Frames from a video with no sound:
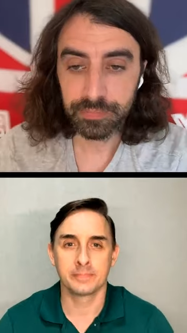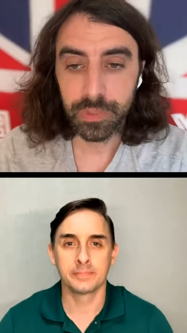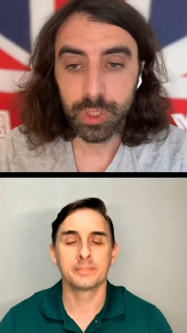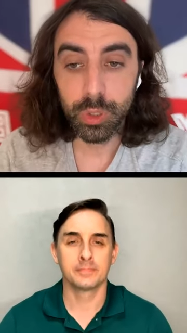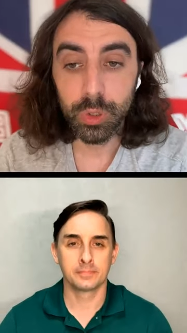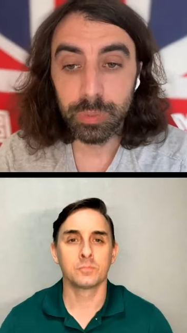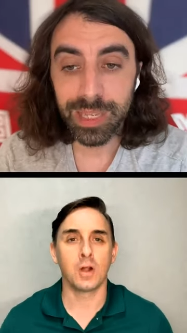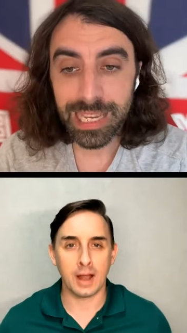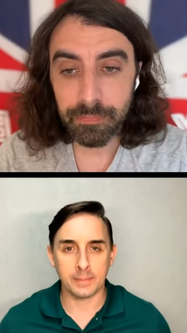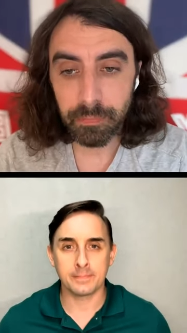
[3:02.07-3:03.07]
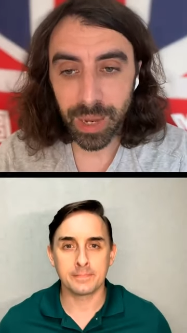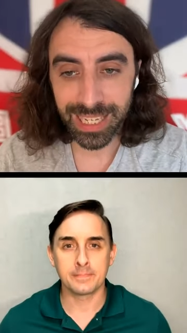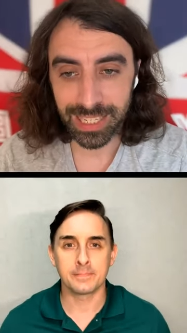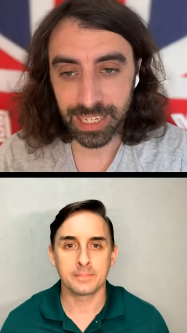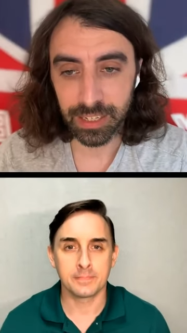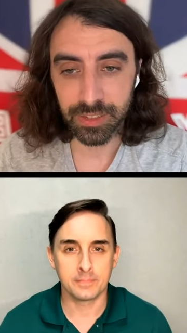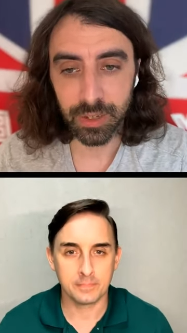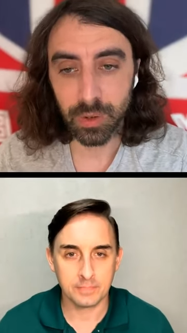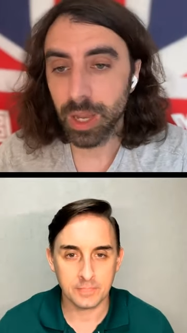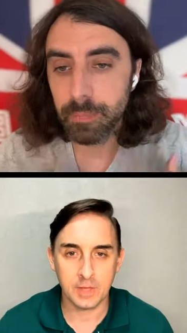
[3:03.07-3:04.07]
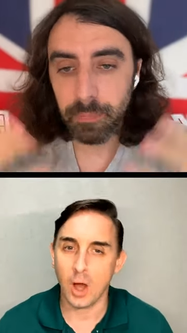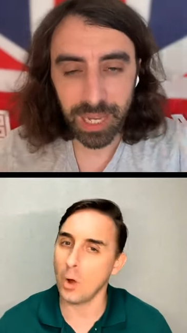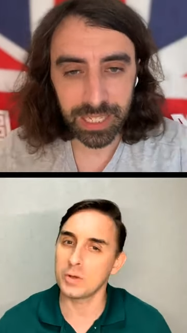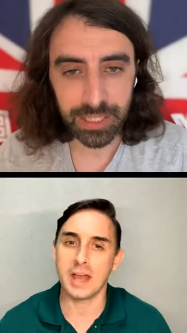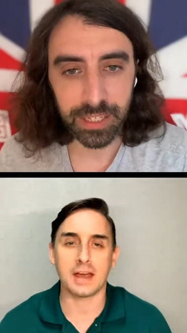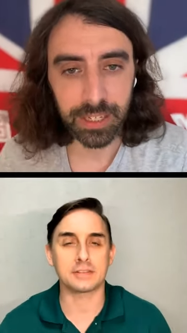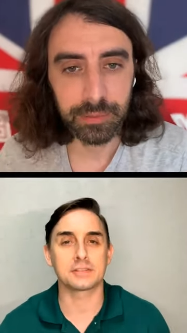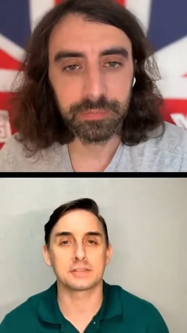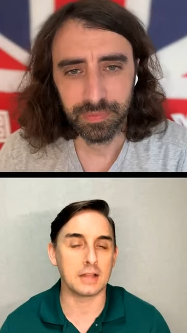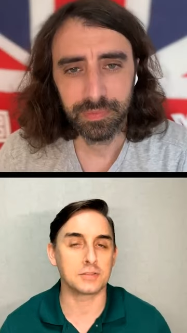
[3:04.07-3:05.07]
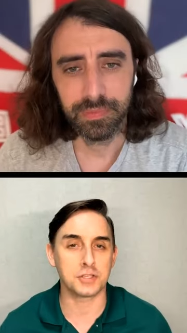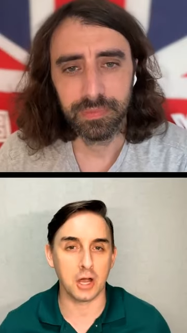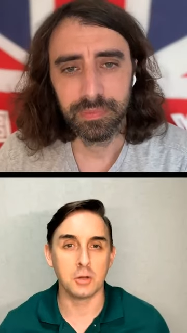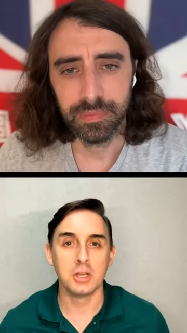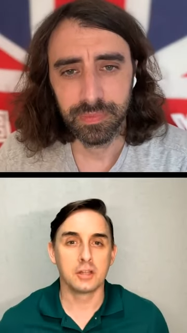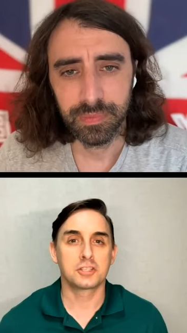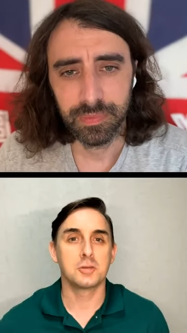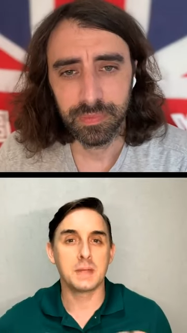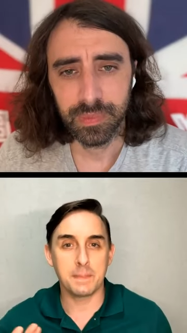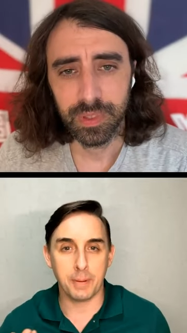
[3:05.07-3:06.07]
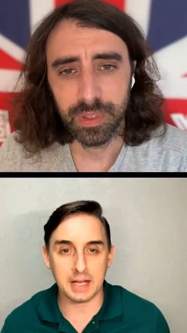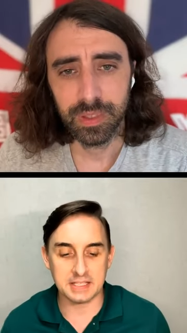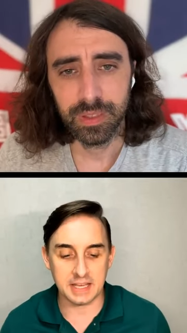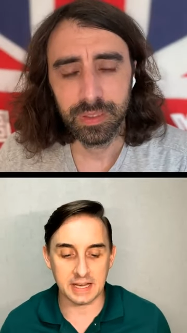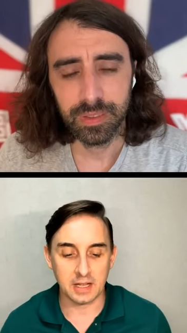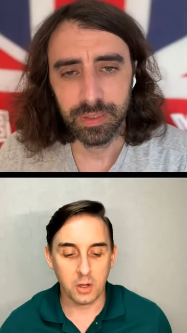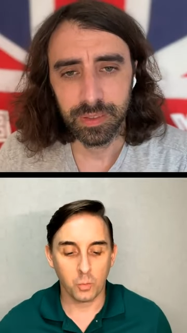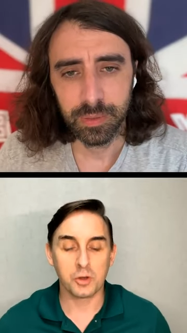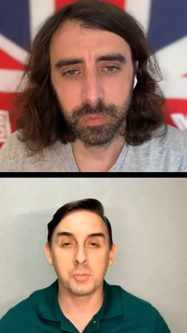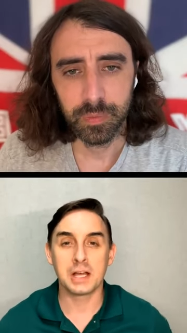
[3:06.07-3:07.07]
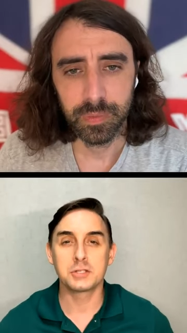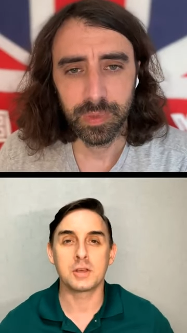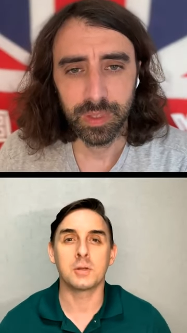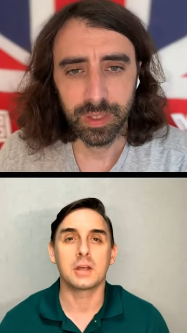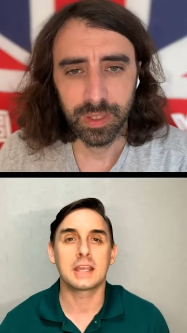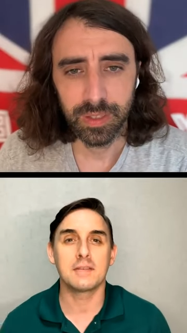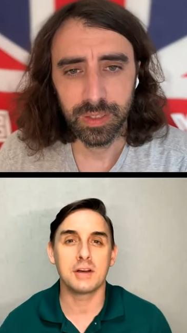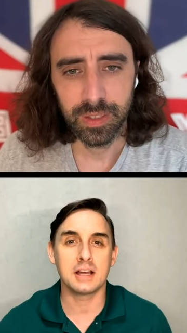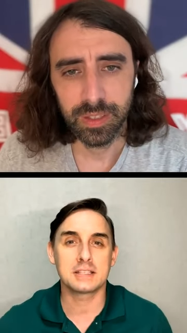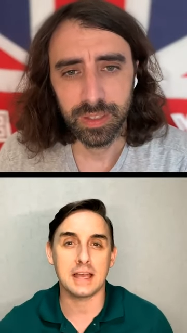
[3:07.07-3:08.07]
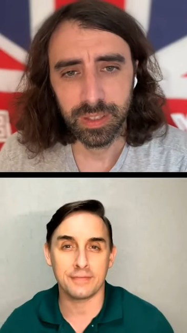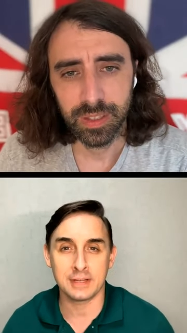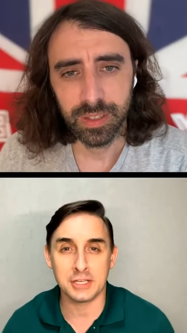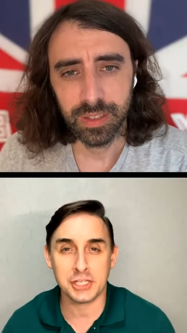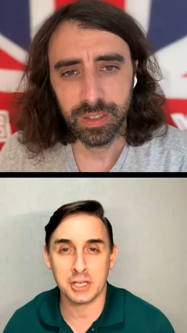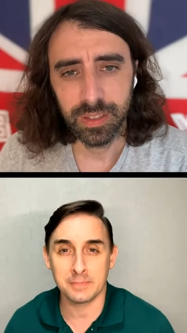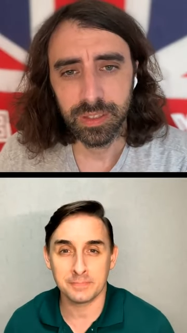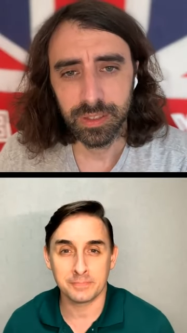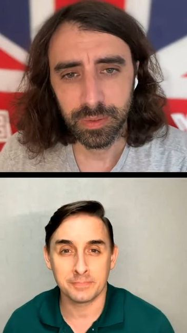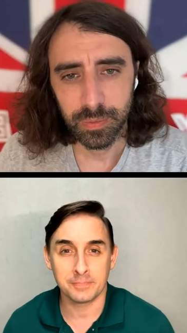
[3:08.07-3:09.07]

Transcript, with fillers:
Speaker 1: right. to be buzzing.
Speaker 2: So oh I'm yes. buzzing. So to be buzzing, what am I doing? Give a definition.